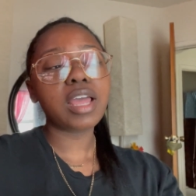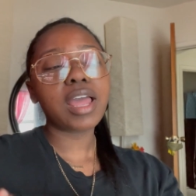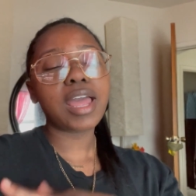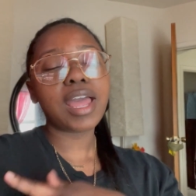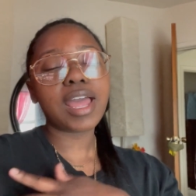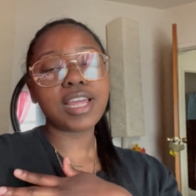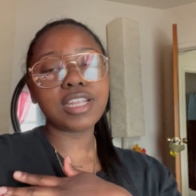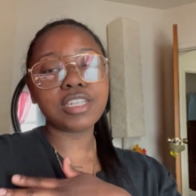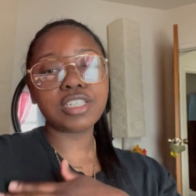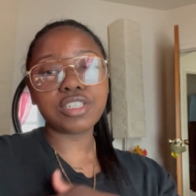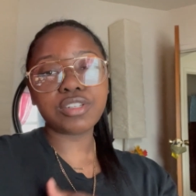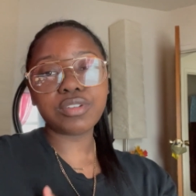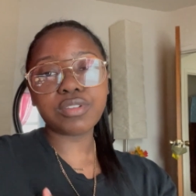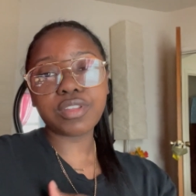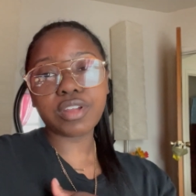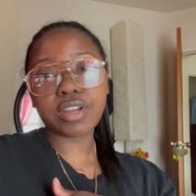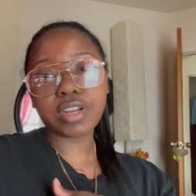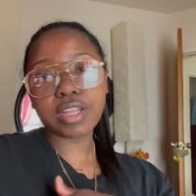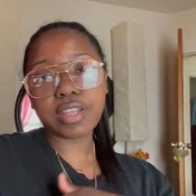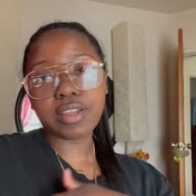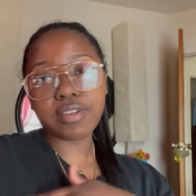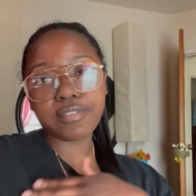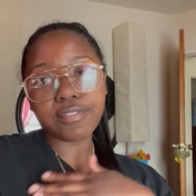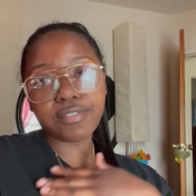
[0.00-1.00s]
at
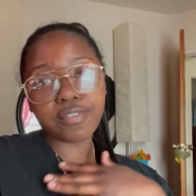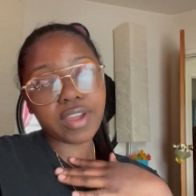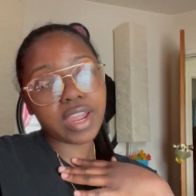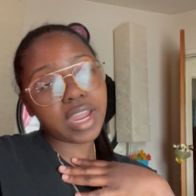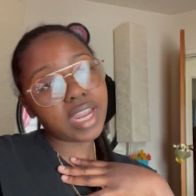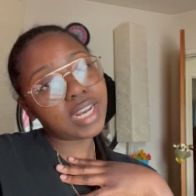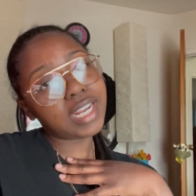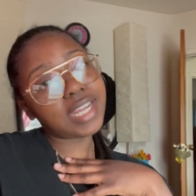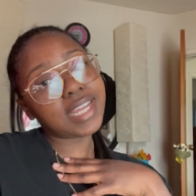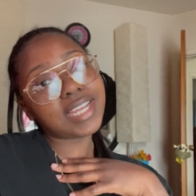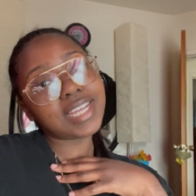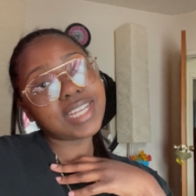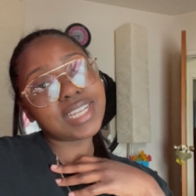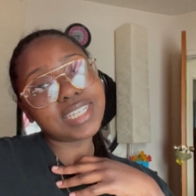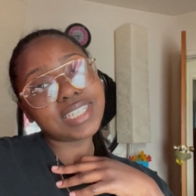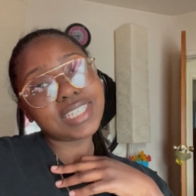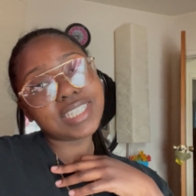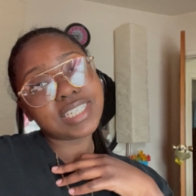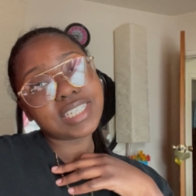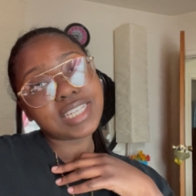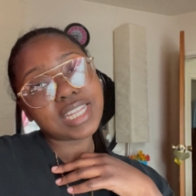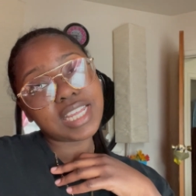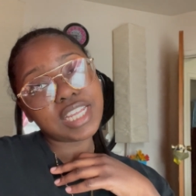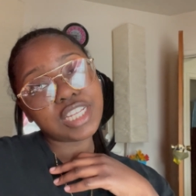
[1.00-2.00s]
2:30 on Fridays,
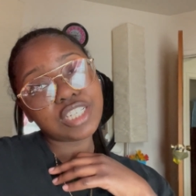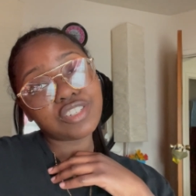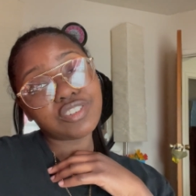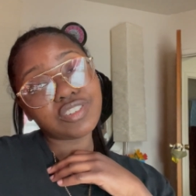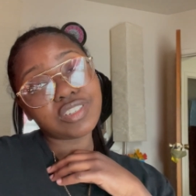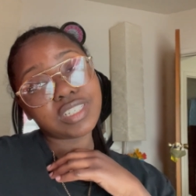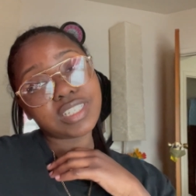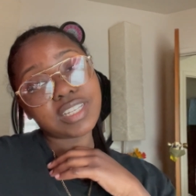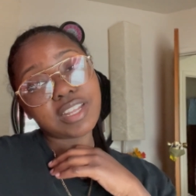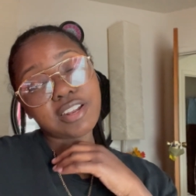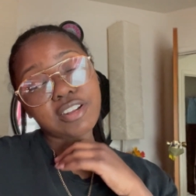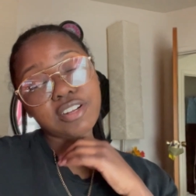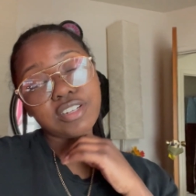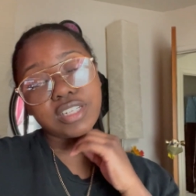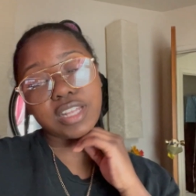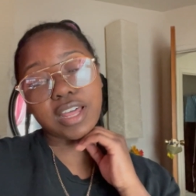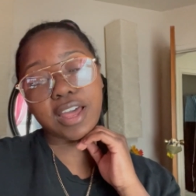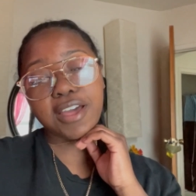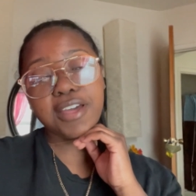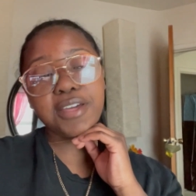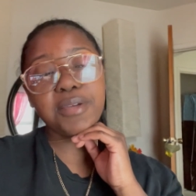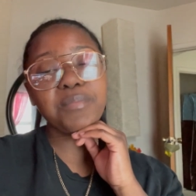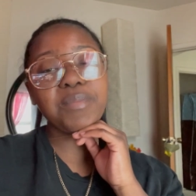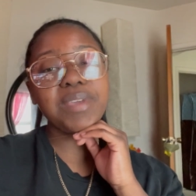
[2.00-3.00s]
Eastern Standard
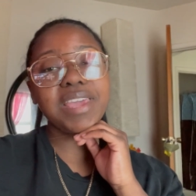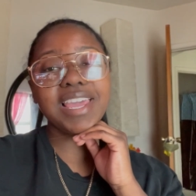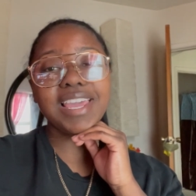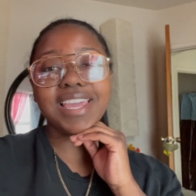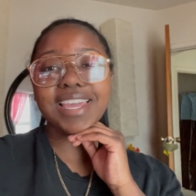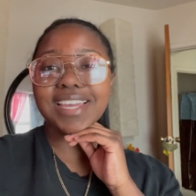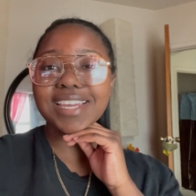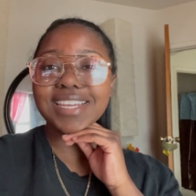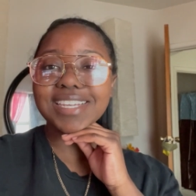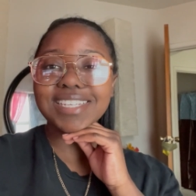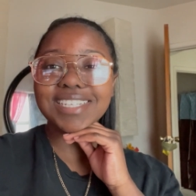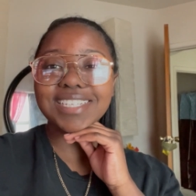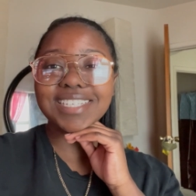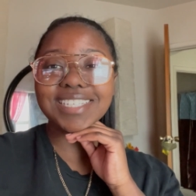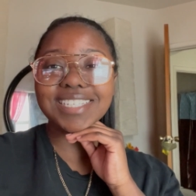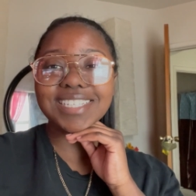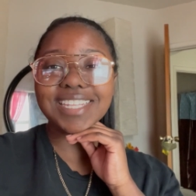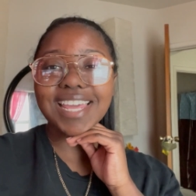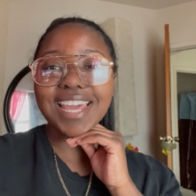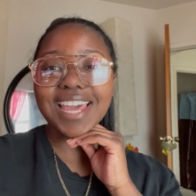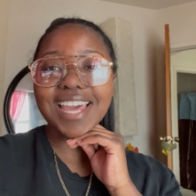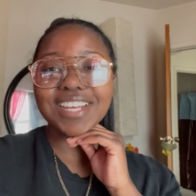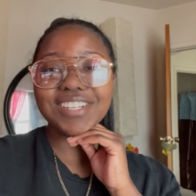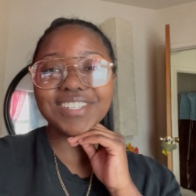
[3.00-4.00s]
Time, and
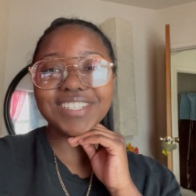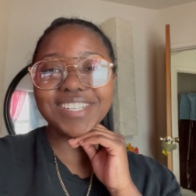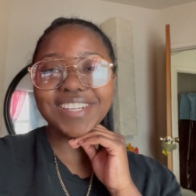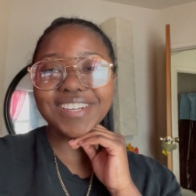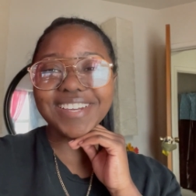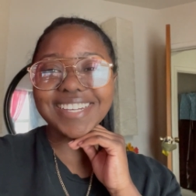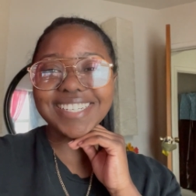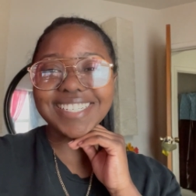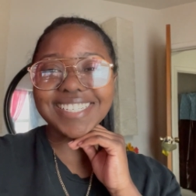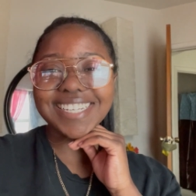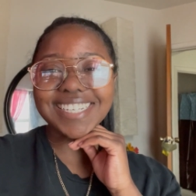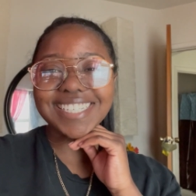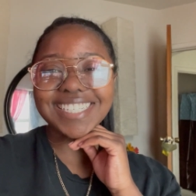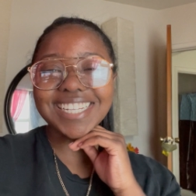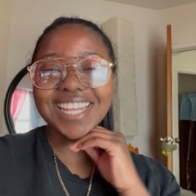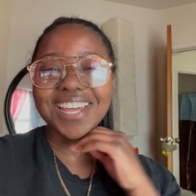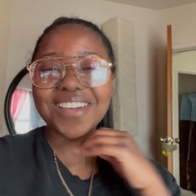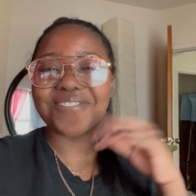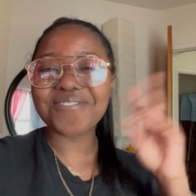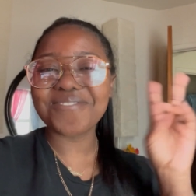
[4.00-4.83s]
yeah, I'll see you guys next time.